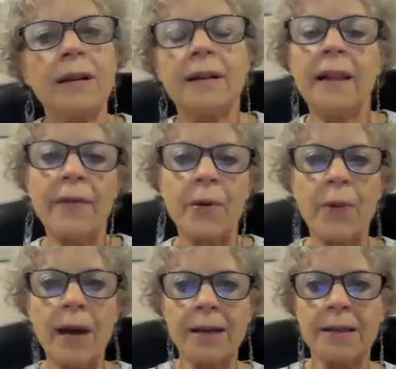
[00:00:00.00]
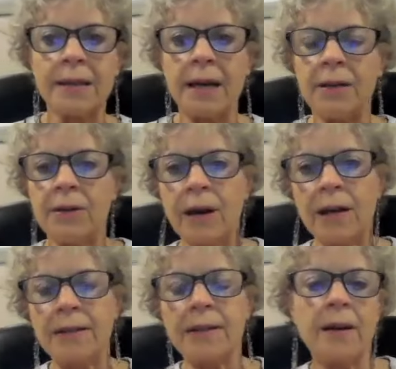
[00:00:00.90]
clever ways that you
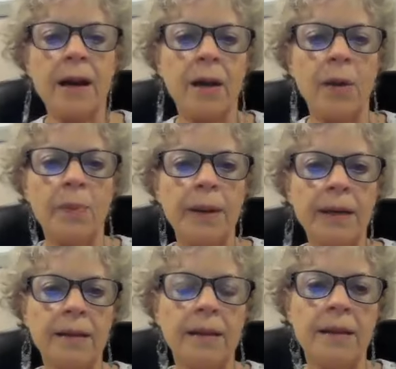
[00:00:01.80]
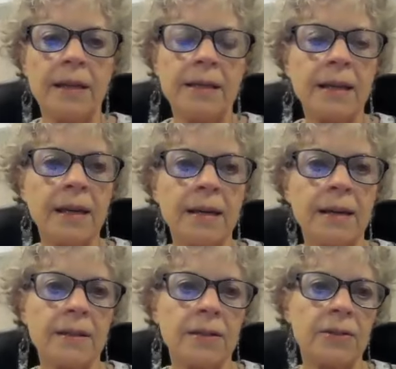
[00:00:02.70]
guys are helping these
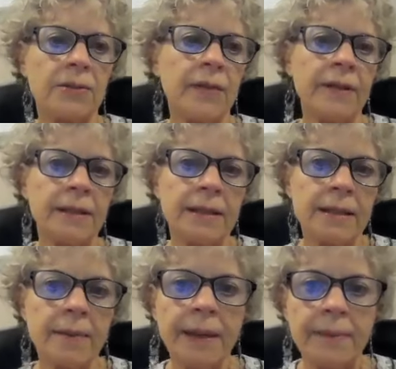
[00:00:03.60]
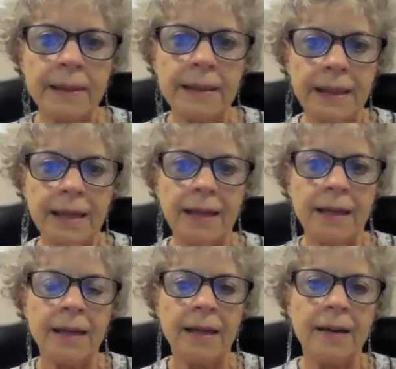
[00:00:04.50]
kids, because there's obviously something
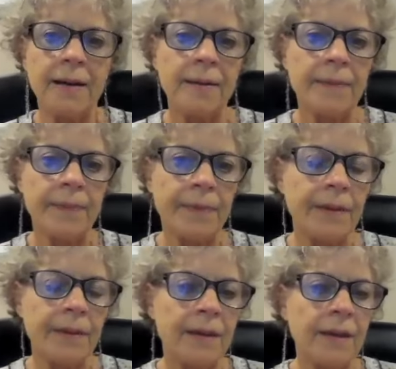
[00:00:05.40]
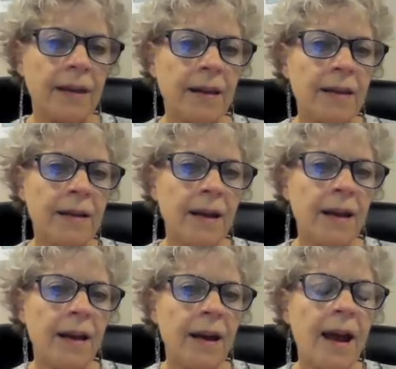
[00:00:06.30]
missing. And
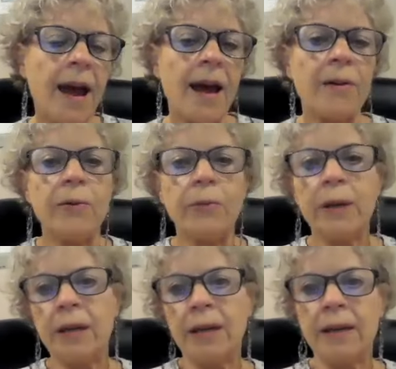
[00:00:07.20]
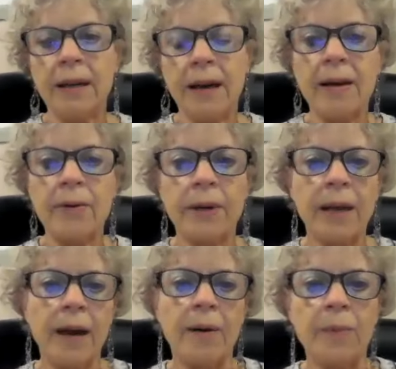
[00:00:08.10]
how do we
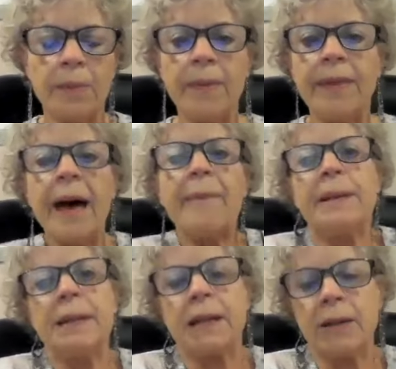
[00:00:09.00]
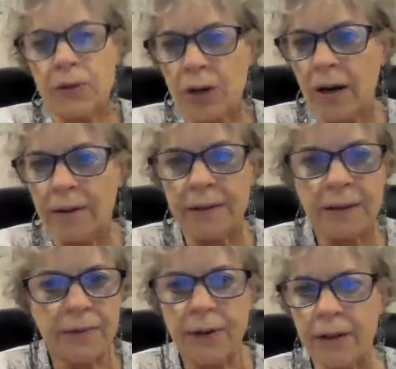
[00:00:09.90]
help that particular child? And
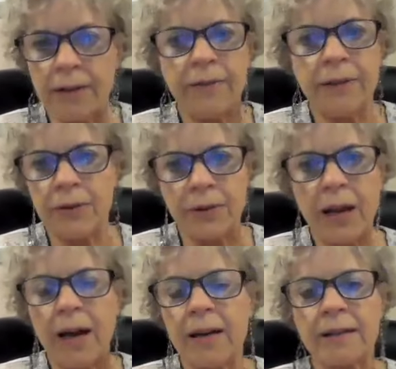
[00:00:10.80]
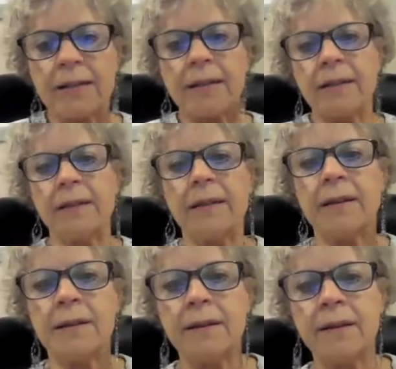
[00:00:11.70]
it's very individualized.
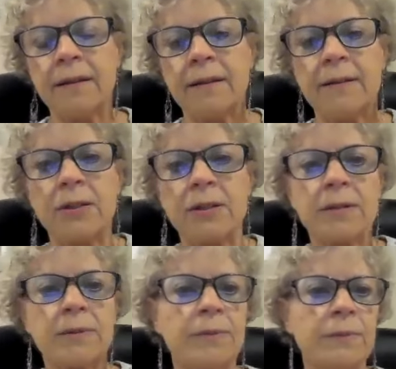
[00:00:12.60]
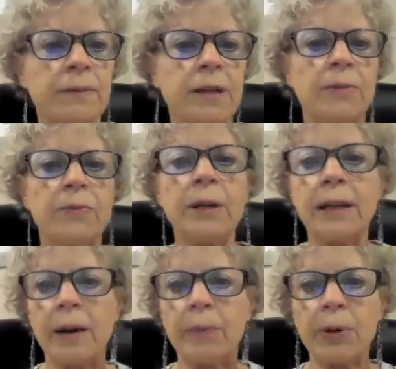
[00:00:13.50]
And I just,
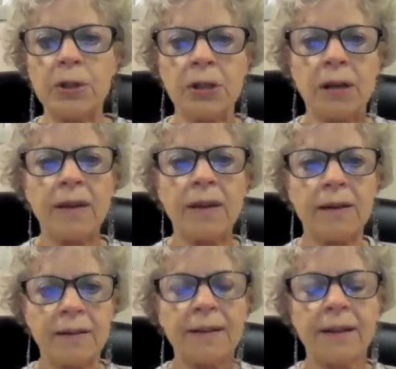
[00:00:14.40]
really appreciate that